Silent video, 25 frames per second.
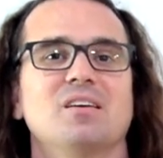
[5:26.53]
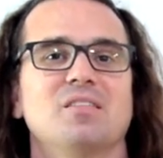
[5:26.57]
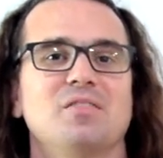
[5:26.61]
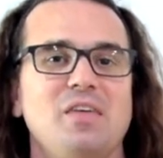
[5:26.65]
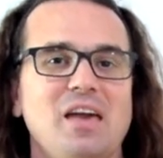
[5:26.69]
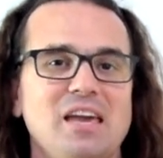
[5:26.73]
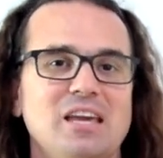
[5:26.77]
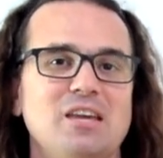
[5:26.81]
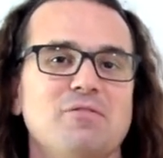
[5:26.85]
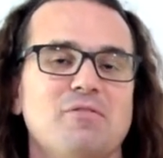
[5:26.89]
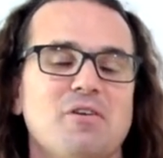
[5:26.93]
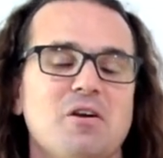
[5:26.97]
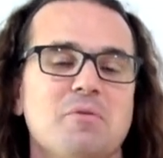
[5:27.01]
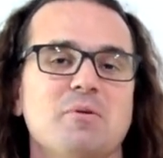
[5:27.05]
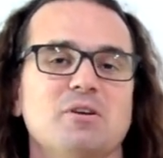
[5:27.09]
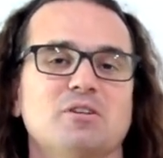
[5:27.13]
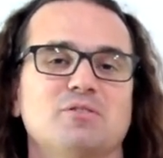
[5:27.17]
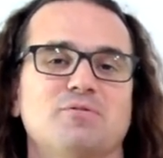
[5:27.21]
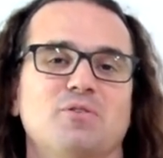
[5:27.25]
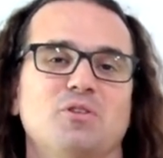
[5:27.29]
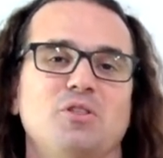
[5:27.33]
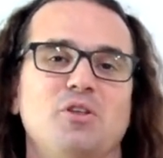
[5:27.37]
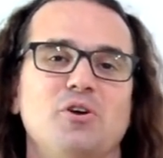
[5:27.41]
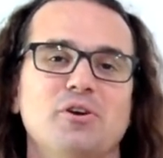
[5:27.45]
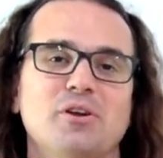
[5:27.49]
Thank you very
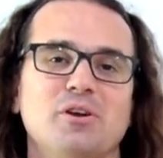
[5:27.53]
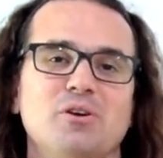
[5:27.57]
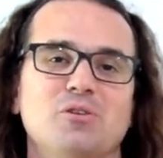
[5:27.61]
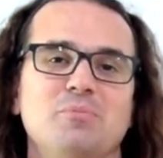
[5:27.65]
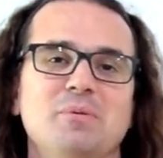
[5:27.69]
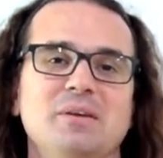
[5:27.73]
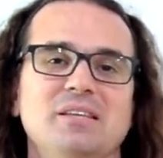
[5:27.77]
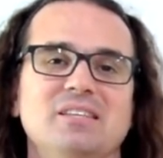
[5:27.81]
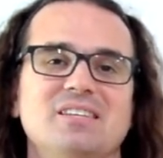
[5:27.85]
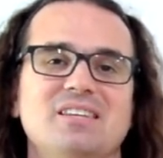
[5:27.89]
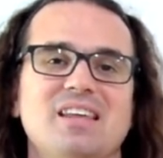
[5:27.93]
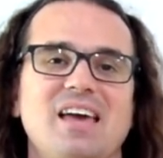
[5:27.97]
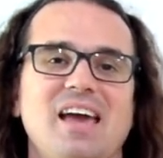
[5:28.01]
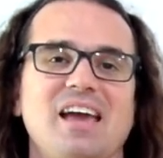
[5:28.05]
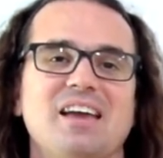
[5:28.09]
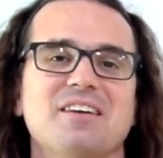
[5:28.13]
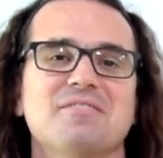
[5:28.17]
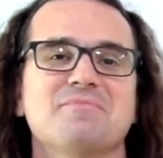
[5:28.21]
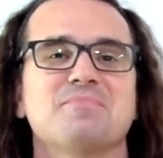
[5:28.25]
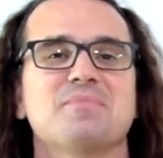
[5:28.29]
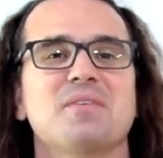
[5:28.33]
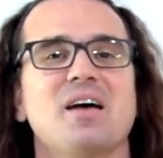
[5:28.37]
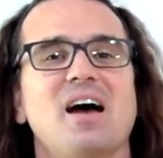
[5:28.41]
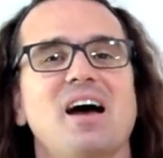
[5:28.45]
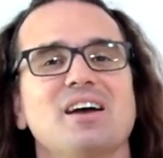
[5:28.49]
much for learning with me
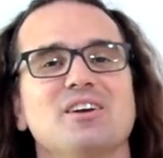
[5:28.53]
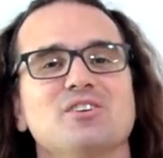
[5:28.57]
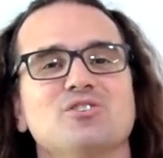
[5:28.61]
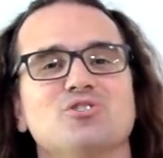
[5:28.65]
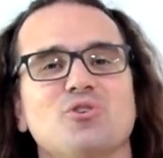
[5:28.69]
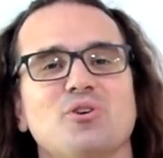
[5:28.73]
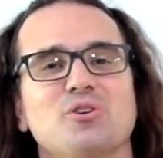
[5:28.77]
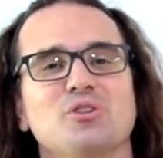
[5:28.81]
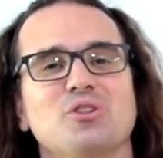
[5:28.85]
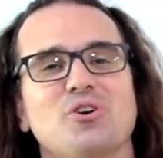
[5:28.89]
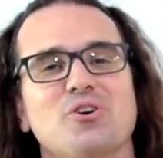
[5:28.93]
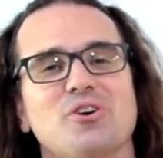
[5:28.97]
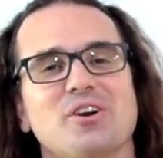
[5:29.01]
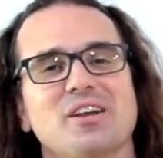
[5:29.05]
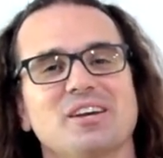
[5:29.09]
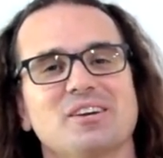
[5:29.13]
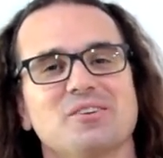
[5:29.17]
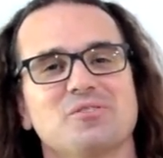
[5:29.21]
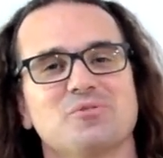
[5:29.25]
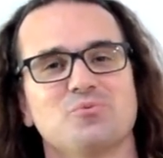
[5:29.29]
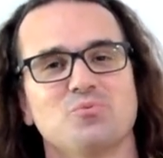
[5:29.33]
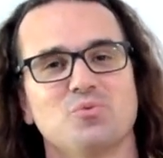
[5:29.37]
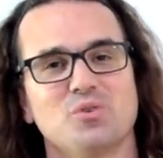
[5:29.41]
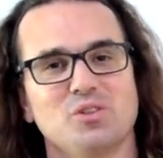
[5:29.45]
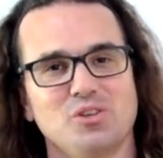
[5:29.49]
today. I enjoyed
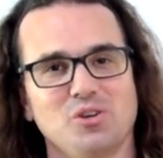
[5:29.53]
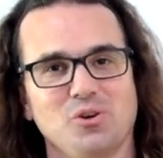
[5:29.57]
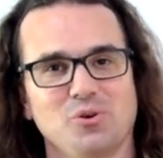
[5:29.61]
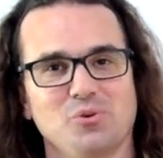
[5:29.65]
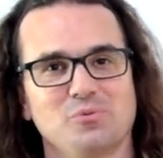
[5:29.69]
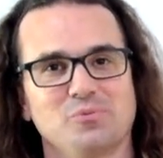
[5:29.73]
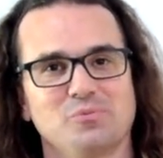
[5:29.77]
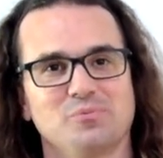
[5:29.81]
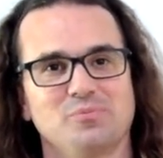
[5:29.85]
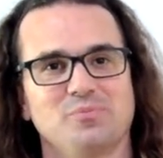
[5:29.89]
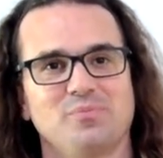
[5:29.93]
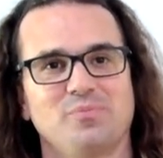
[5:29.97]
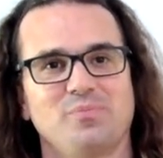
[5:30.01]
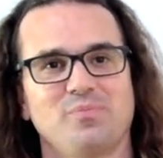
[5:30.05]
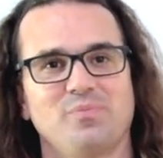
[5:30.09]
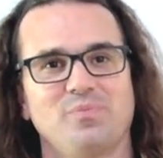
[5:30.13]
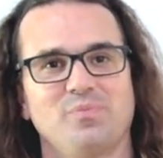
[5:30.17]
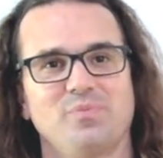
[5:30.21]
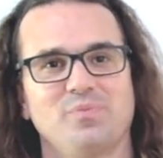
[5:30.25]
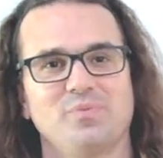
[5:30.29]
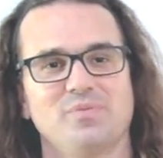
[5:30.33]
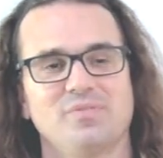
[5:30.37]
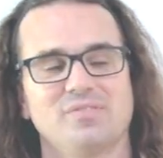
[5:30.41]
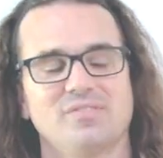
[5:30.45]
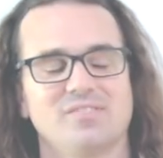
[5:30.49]
learning with you.
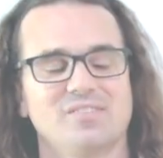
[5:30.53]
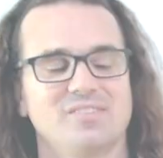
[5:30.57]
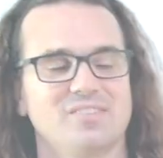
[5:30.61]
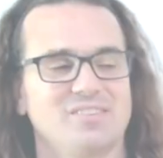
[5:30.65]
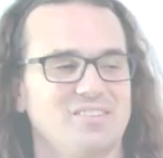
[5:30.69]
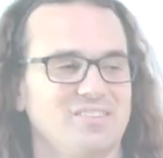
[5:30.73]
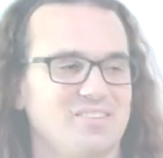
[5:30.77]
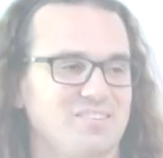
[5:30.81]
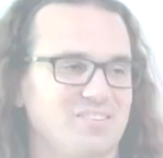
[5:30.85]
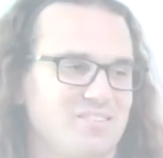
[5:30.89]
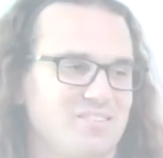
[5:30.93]
But I want to know